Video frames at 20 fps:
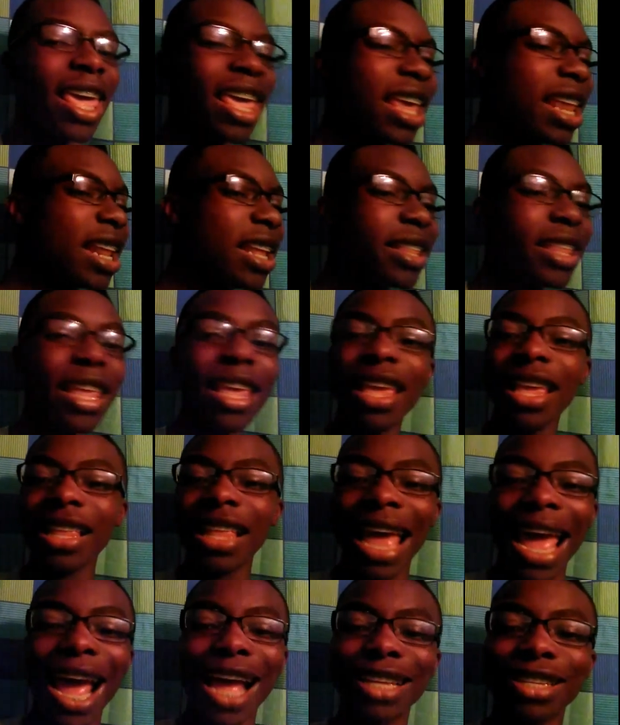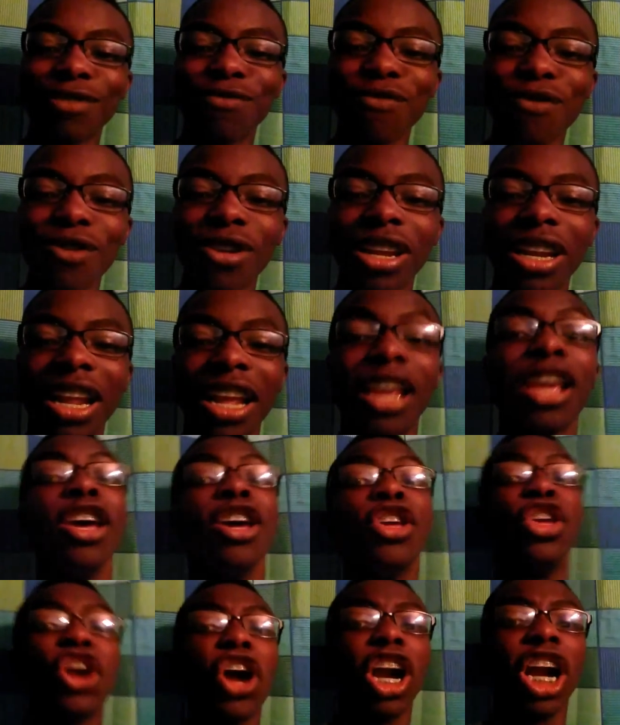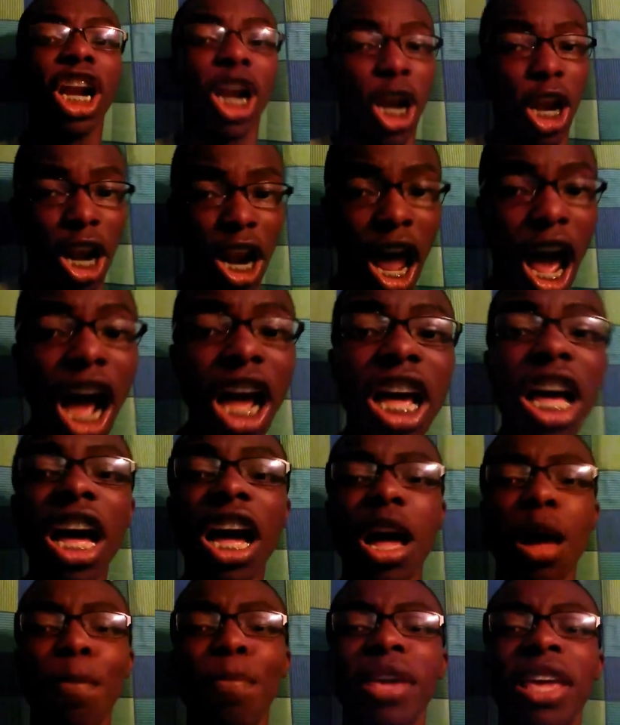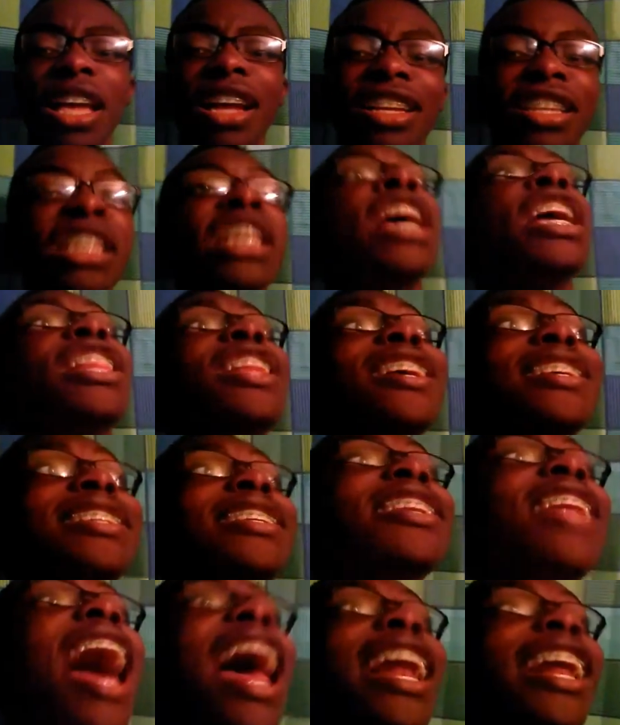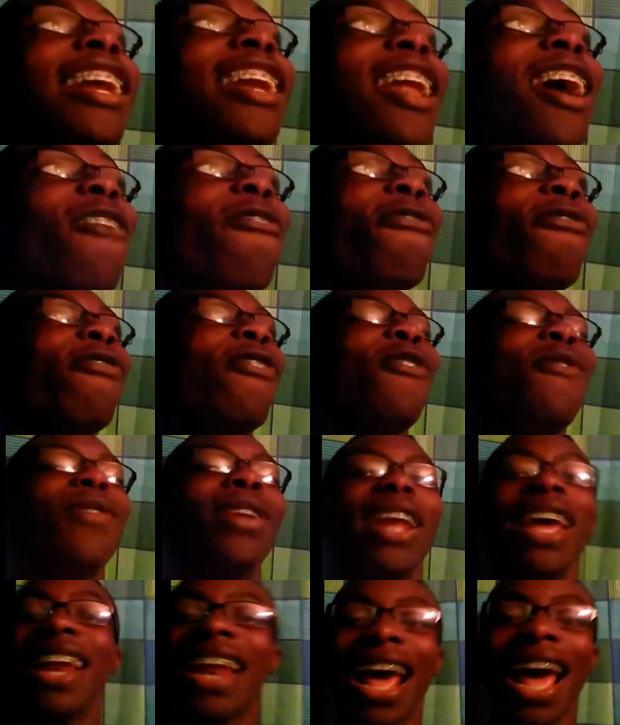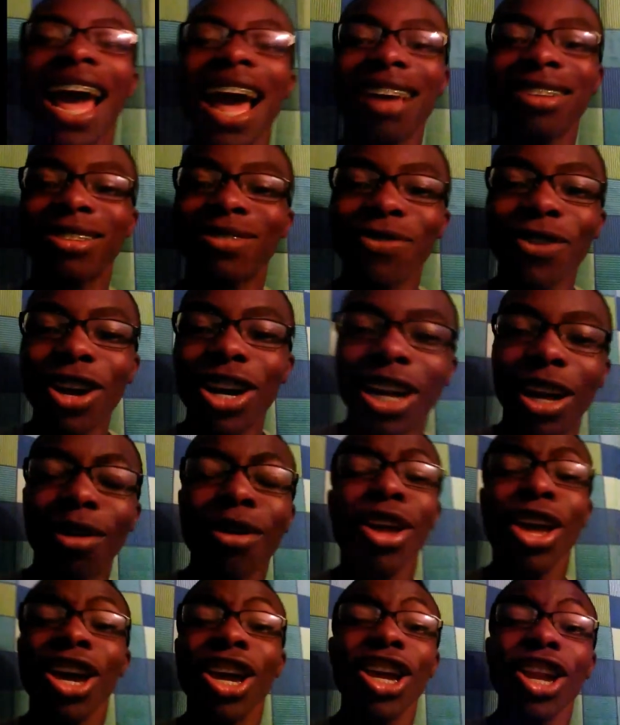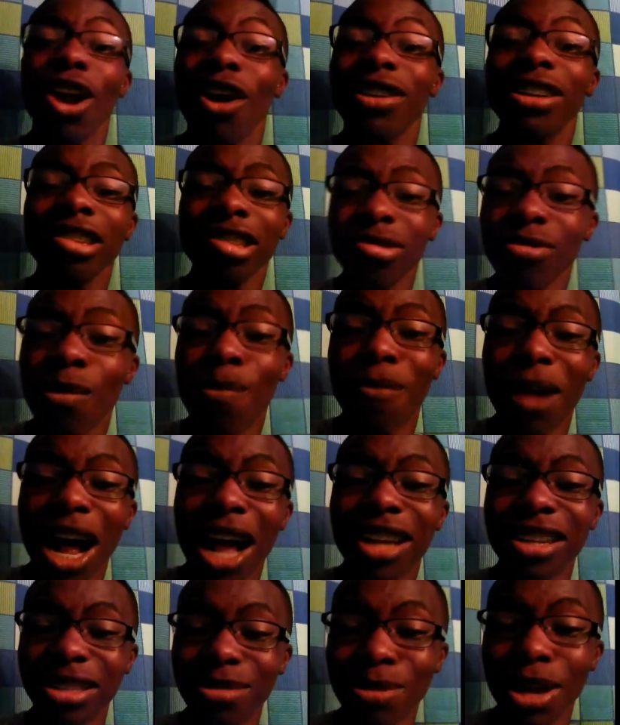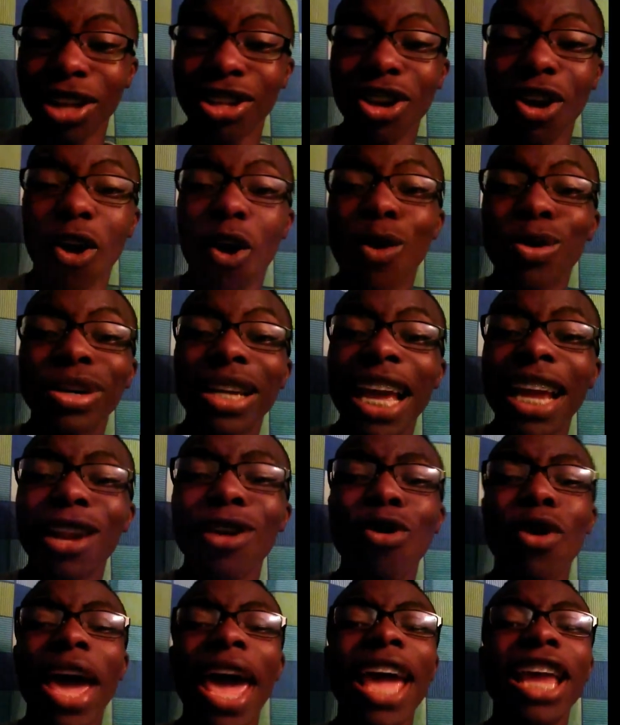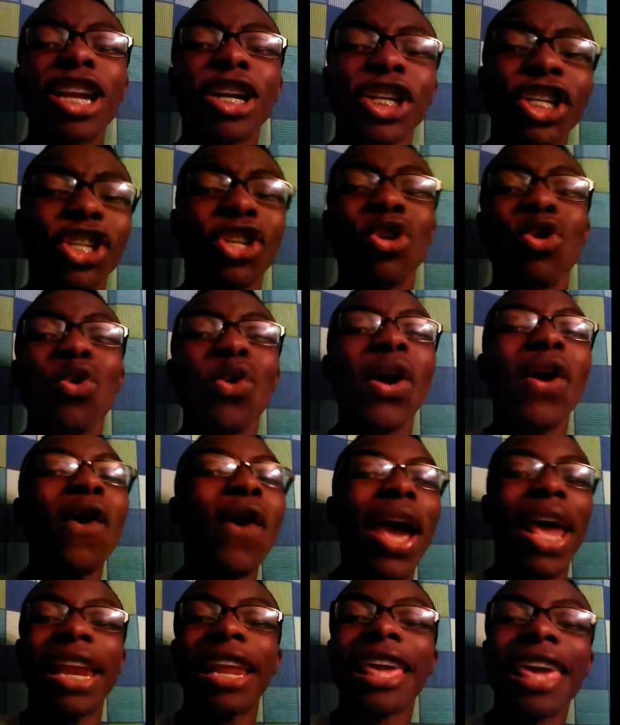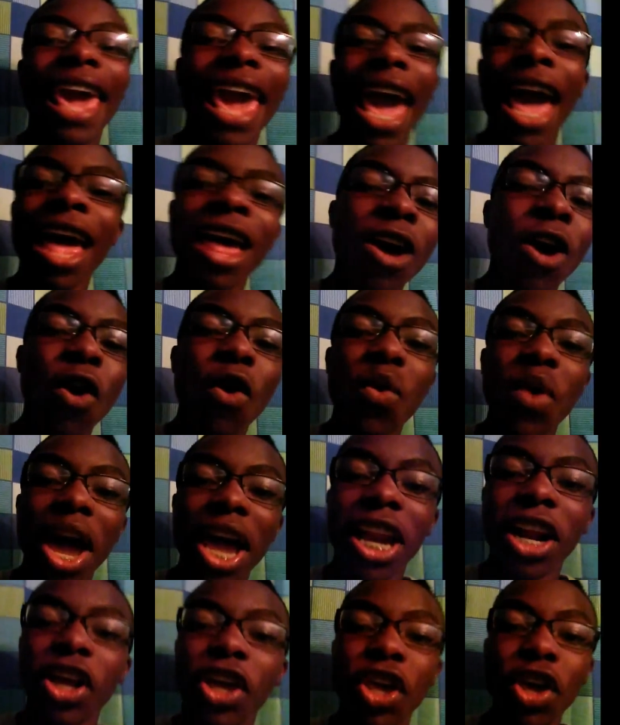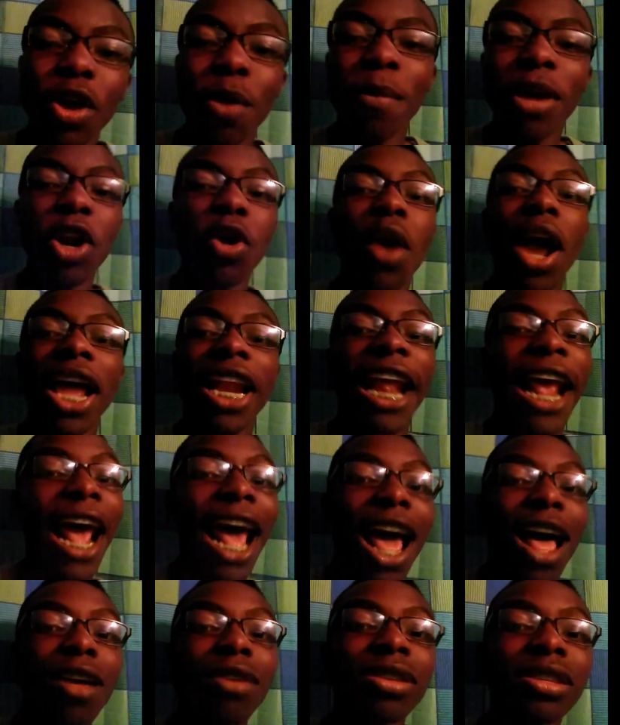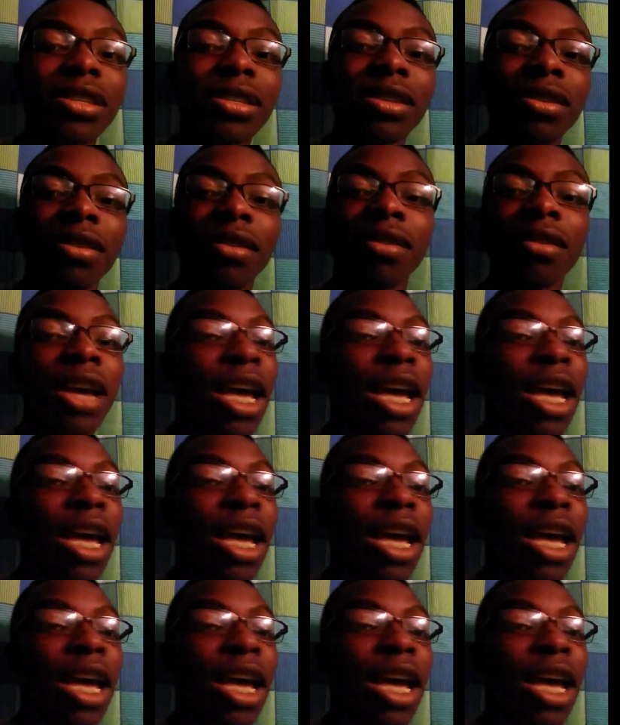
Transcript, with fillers: anything that has food in it, you're gonna lock up because there's not enough food in a house for them. You know, this reminds me of the old lady who ate a shoe, who ate a cat, who ate a human, who ate a house.